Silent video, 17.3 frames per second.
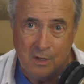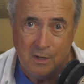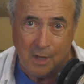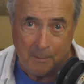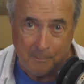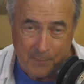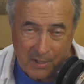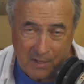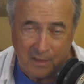
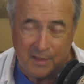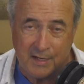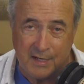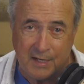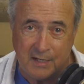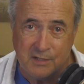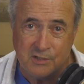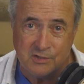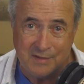
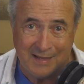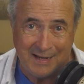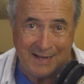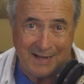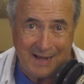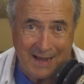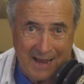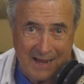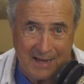abilities that
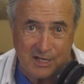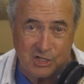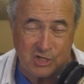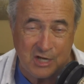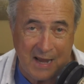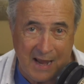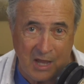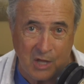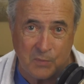it has to
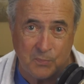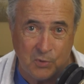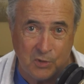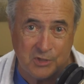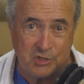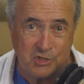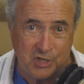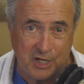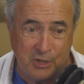
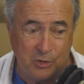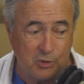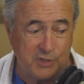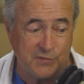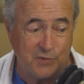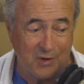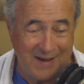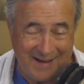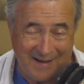output signals
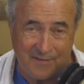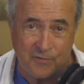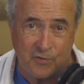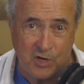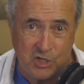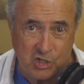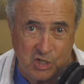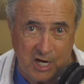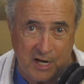for
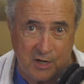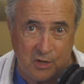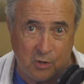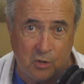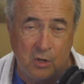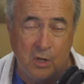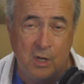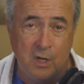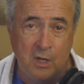every
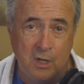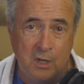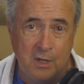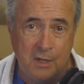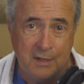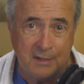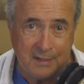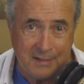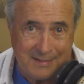channel
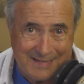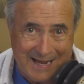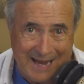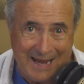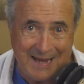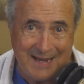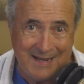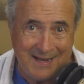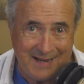
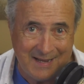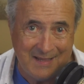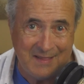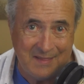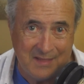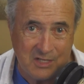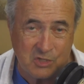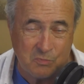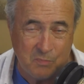contained in
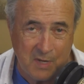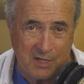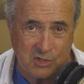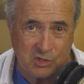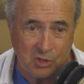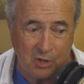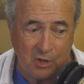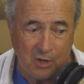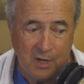this
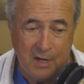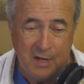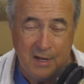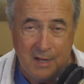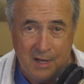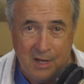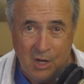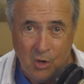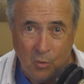mixer
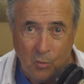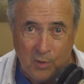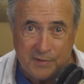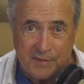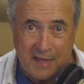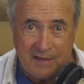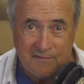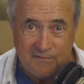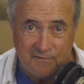with
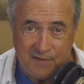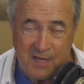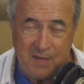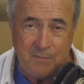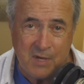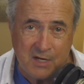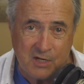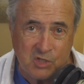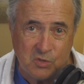a
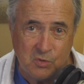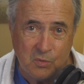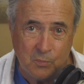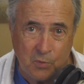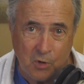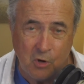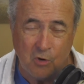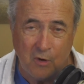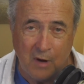vMix
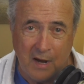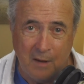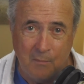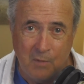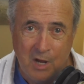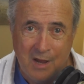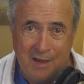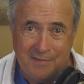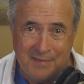program
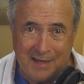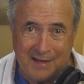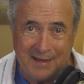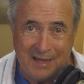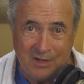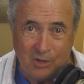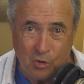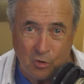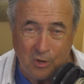that
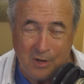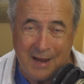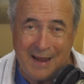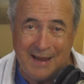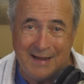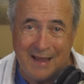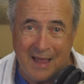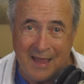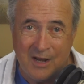can
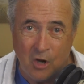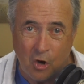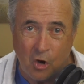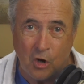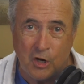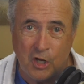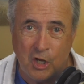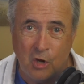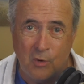create an
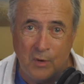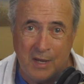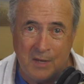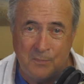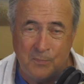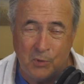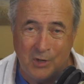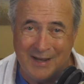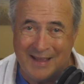audio
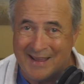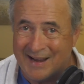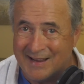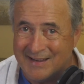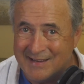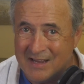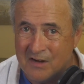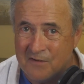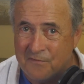input and
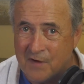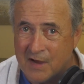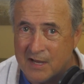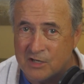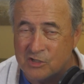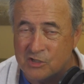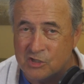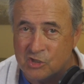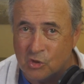identify
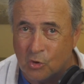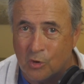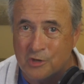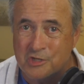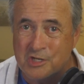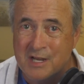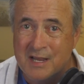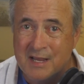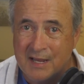as the
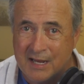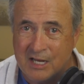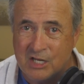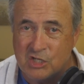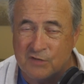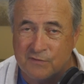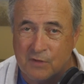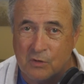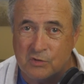source
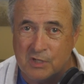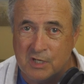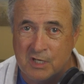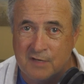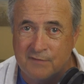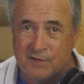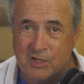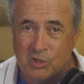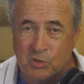each of those
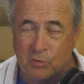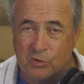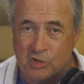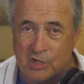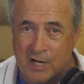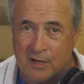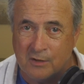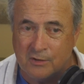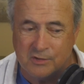individual
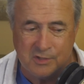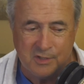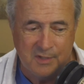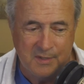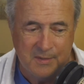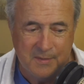channels.